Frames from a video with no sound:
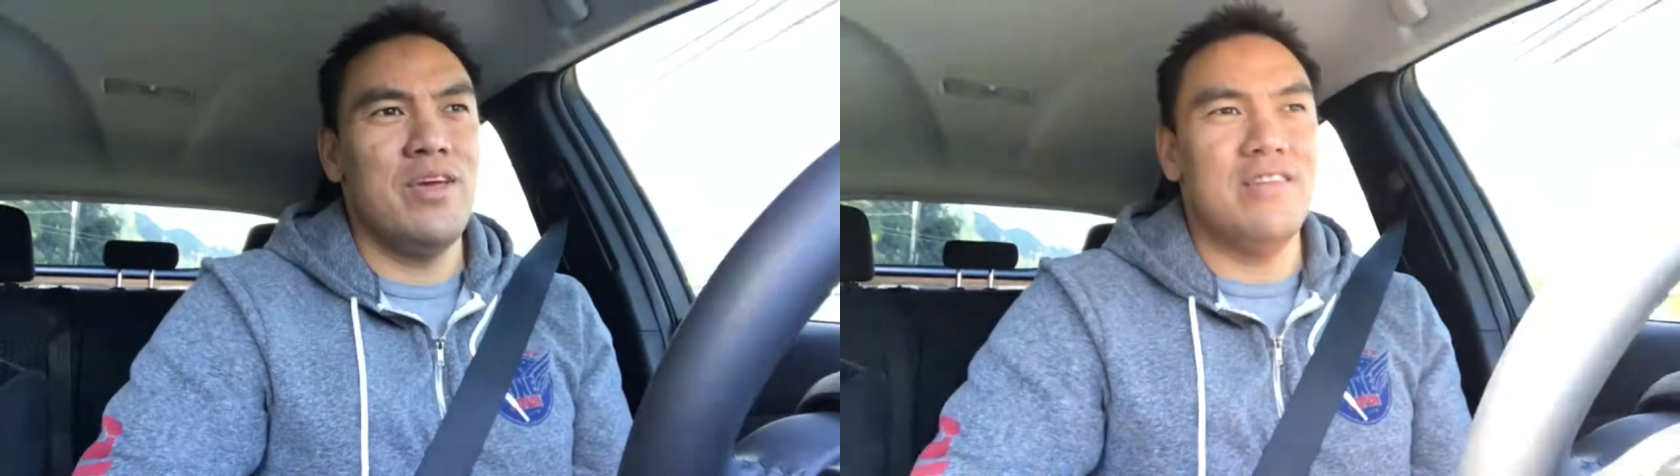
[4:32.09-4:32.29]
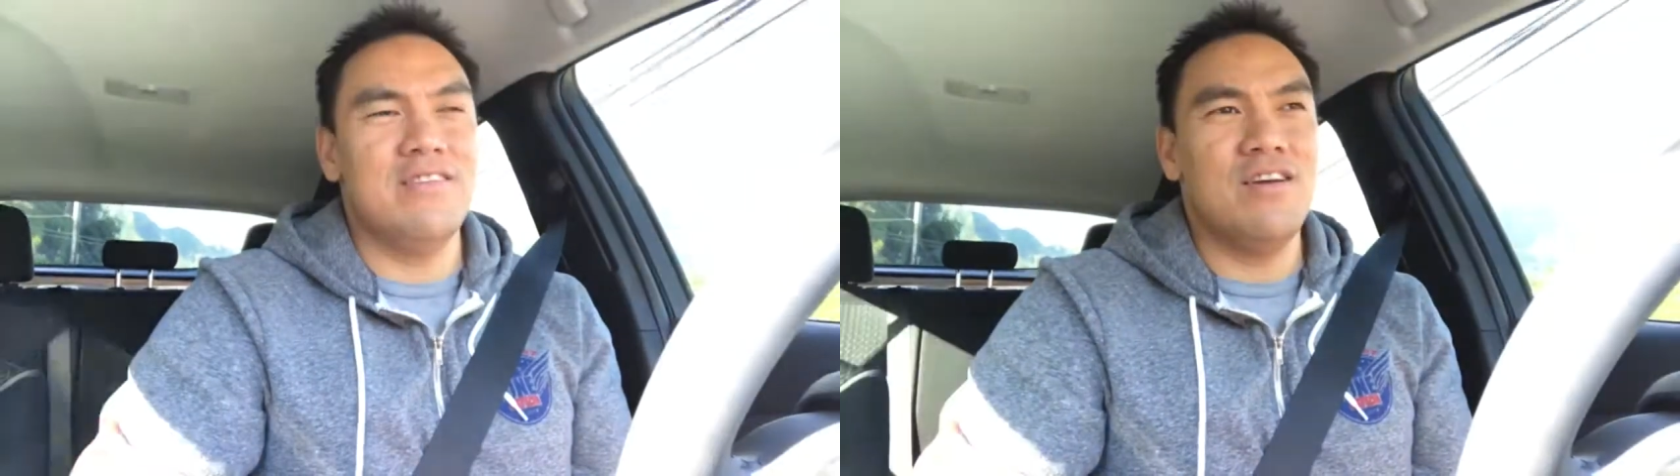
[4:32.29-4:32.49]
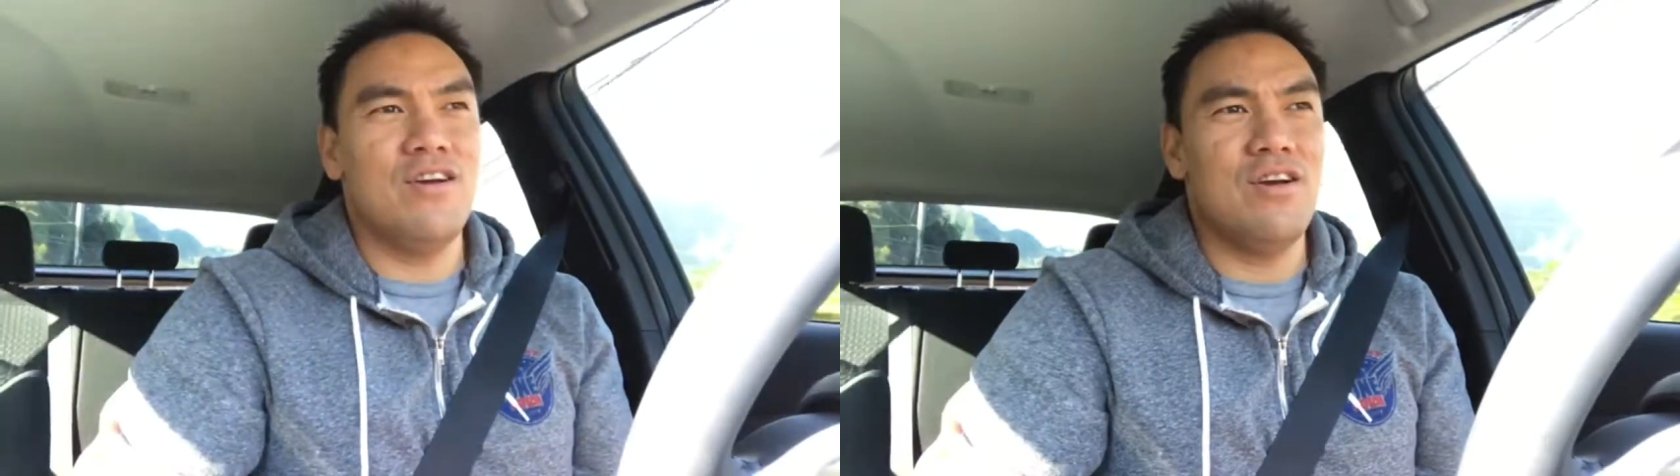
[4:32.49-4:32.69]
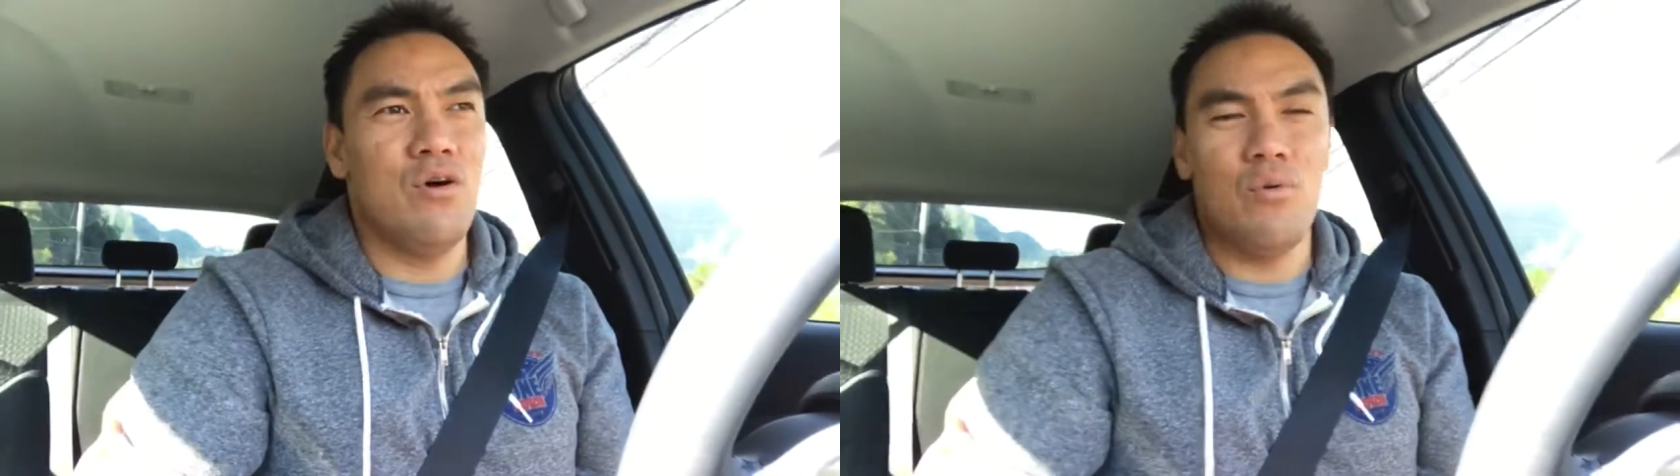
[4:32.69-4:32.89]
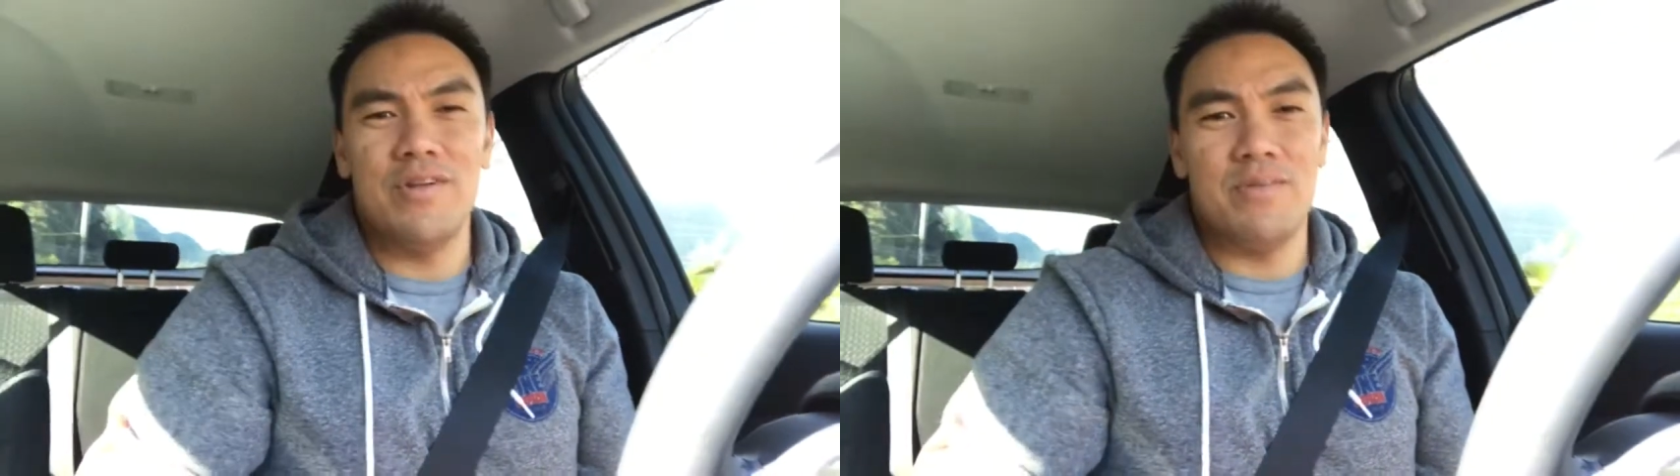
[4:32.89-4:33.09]
ate dinner,
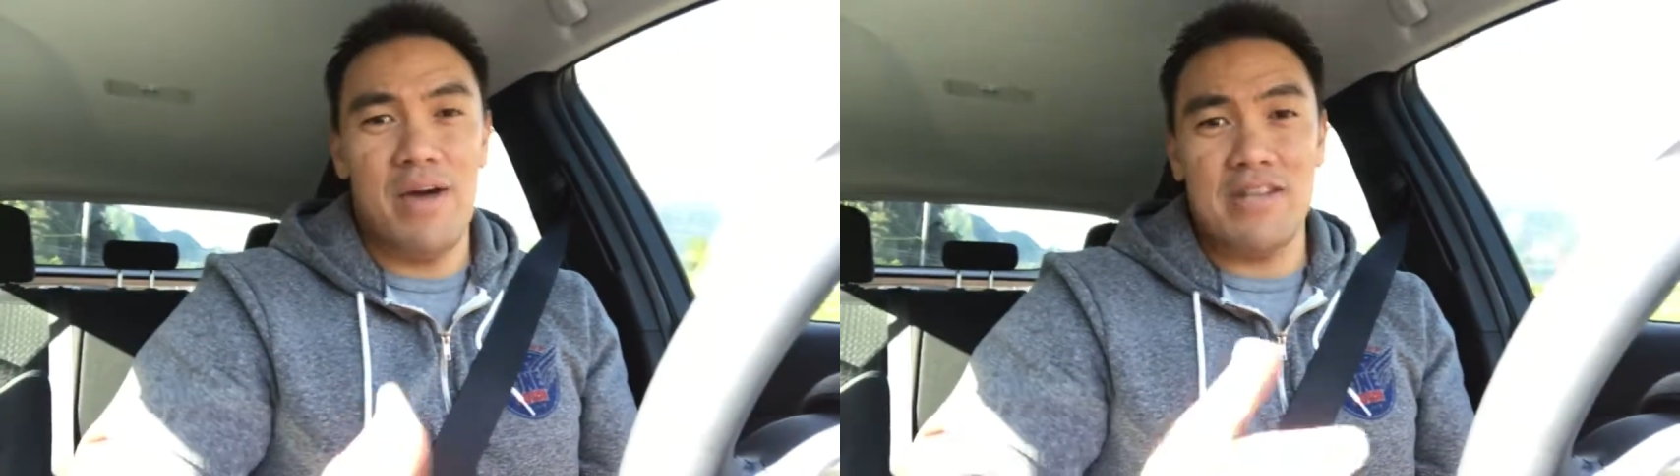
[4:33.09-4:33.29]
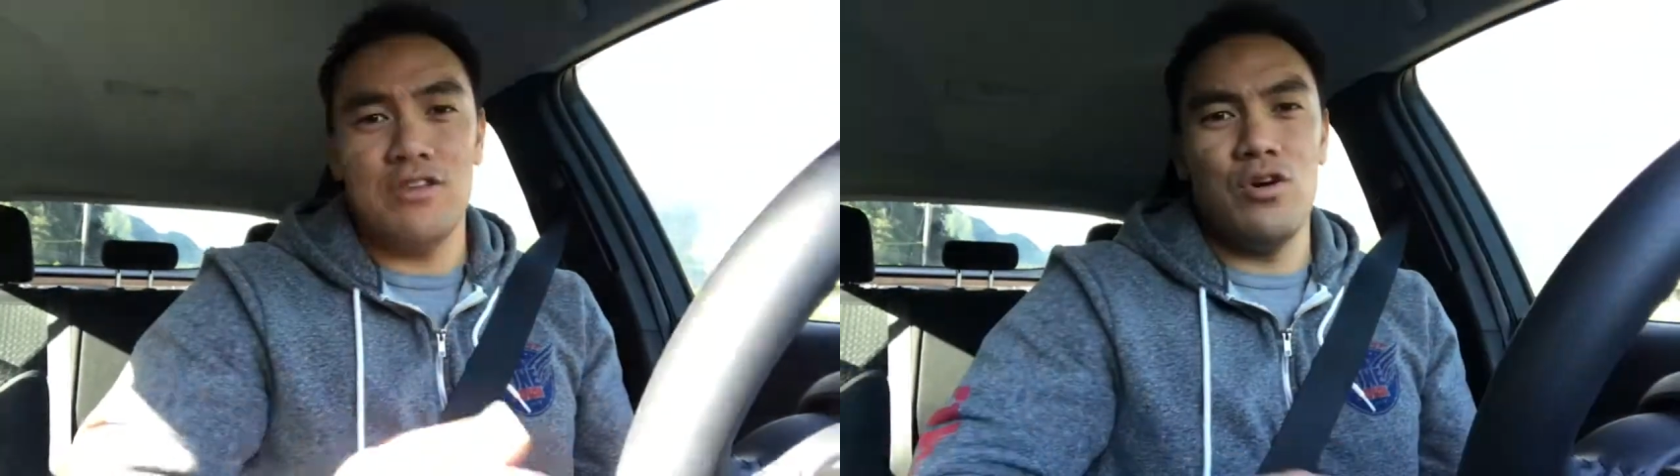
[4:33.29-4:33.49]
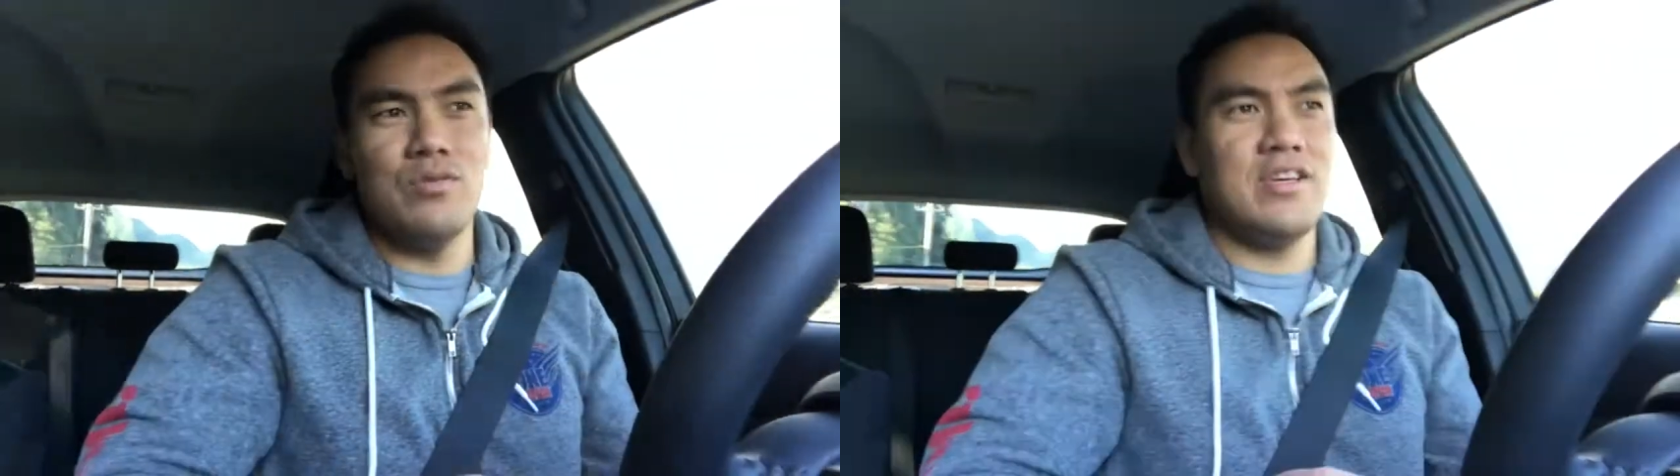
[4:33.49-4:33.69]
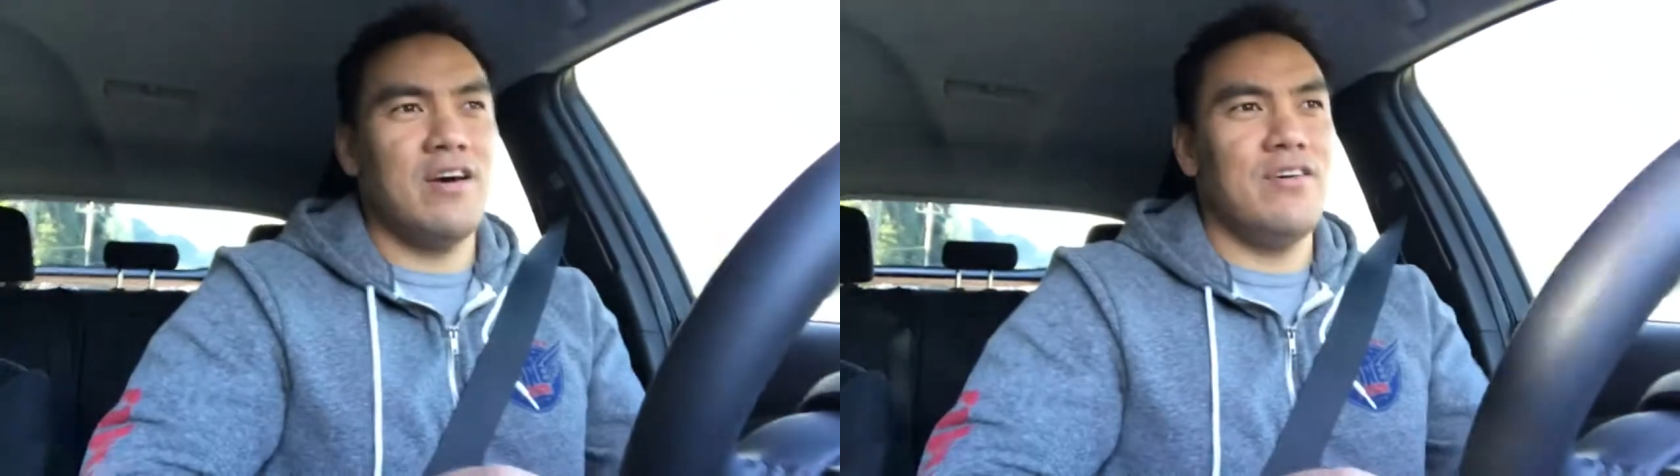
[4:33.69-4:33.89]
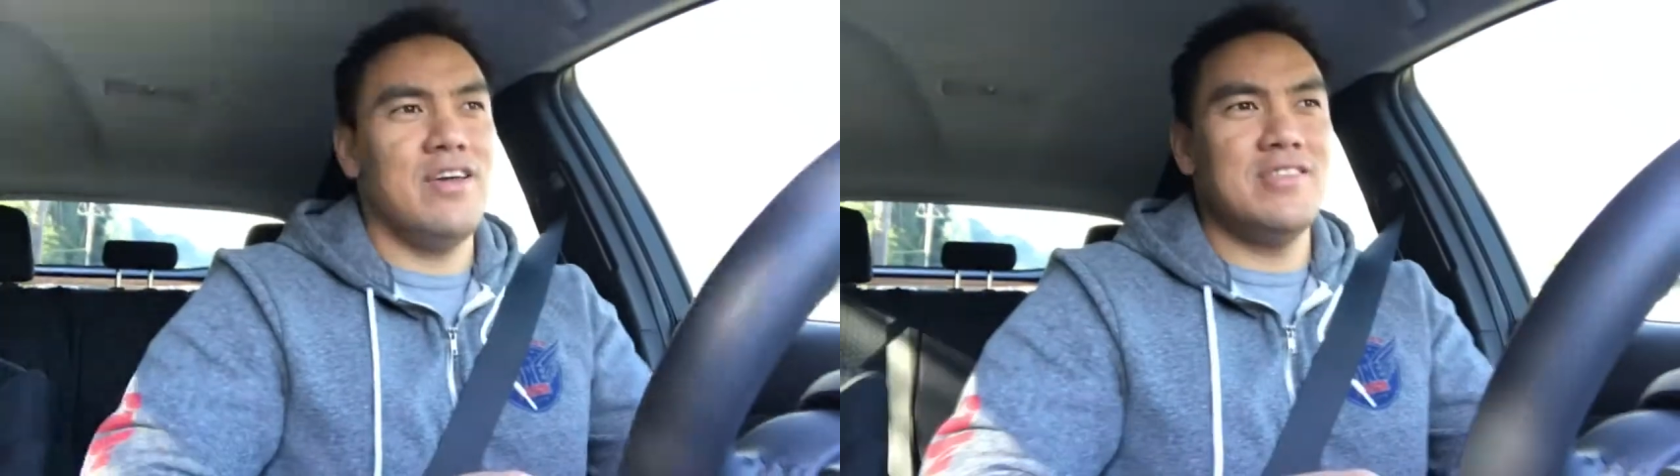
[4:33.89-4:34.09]
or went back to the
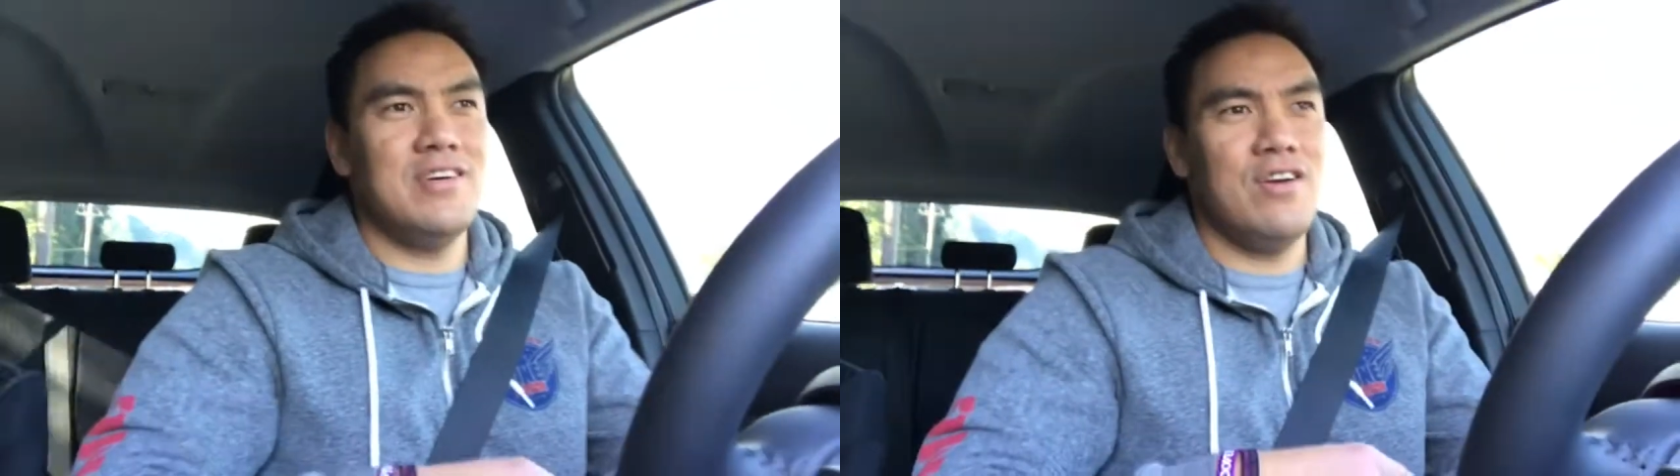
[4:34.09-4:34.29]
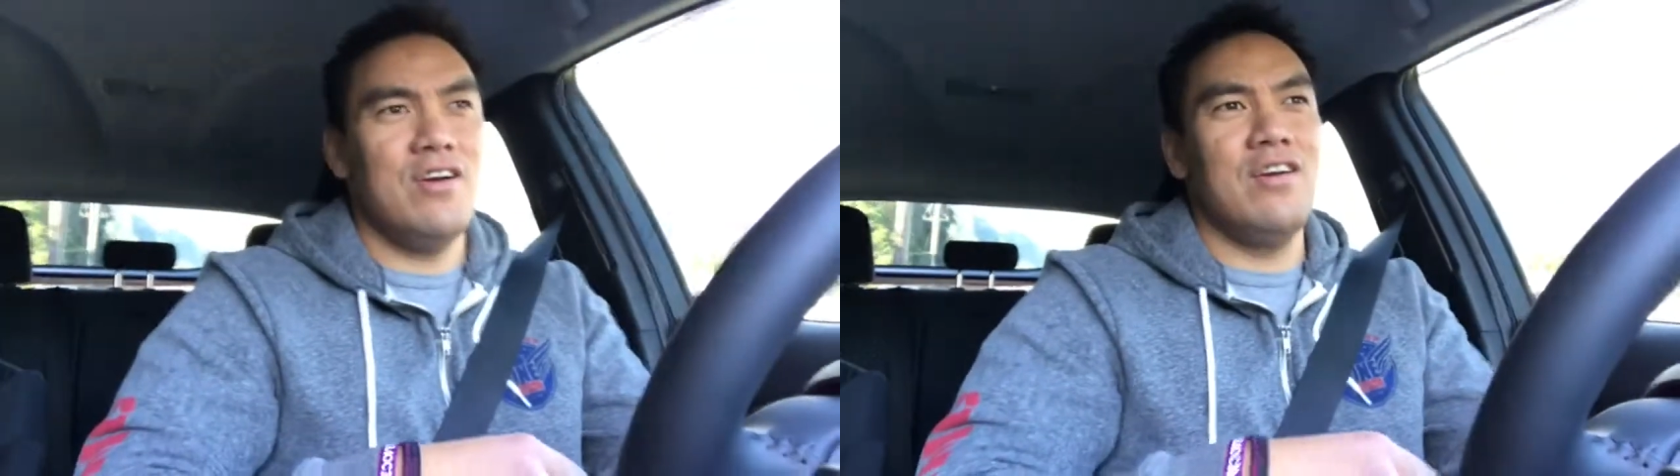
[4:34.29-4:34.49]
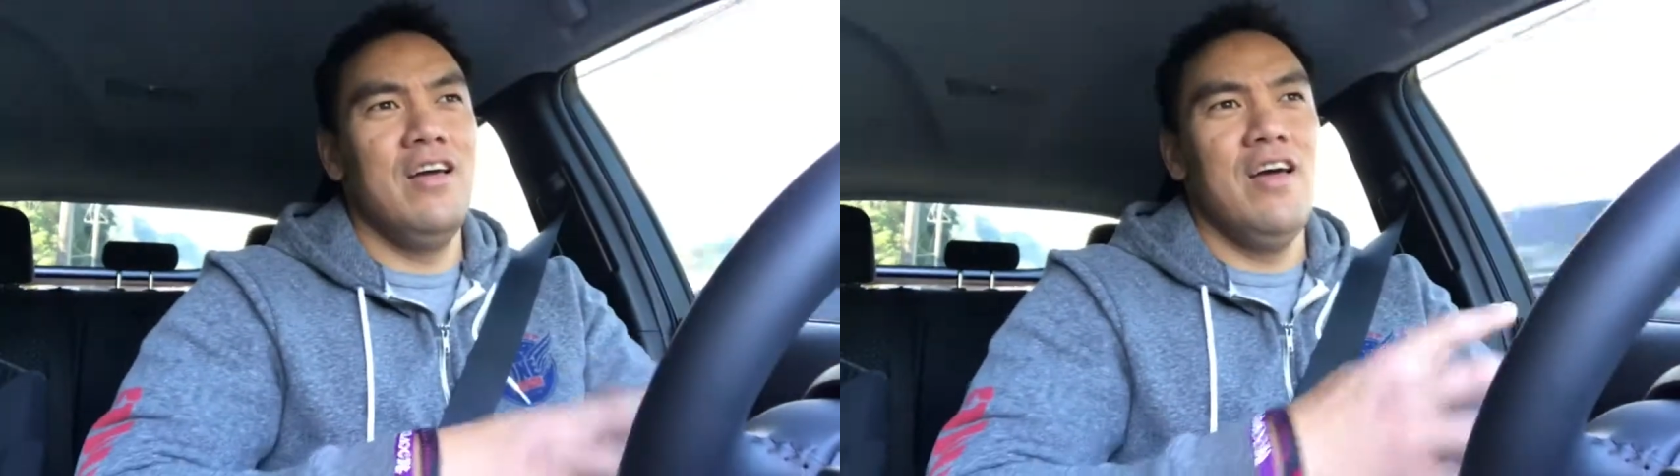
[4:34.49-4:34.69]
hotel, ate dinner.